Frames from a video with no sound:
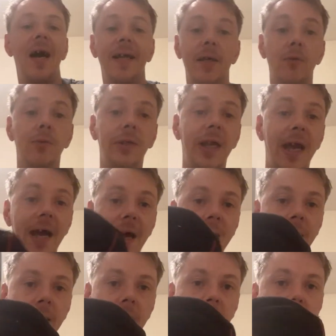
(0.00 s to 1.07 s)
don't care.
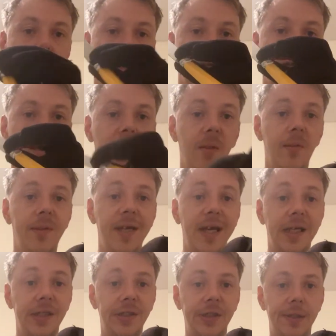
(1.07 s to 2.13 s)

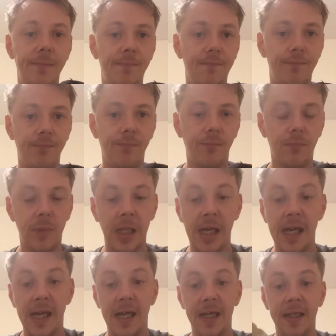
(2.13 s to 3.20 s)
This
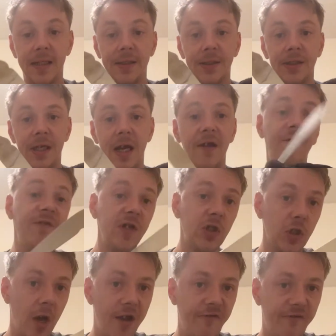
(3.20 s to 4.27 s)
is a fish
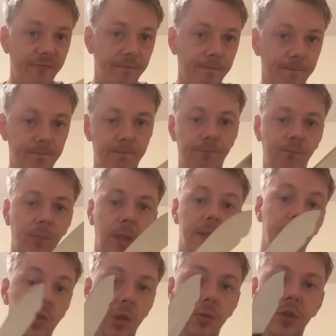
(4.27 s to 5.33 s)
knife,
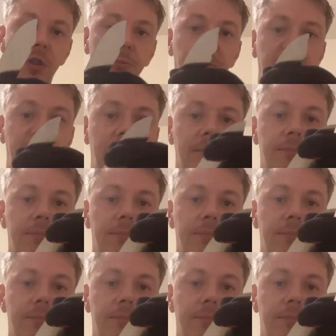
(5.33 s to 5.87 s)
so to speak.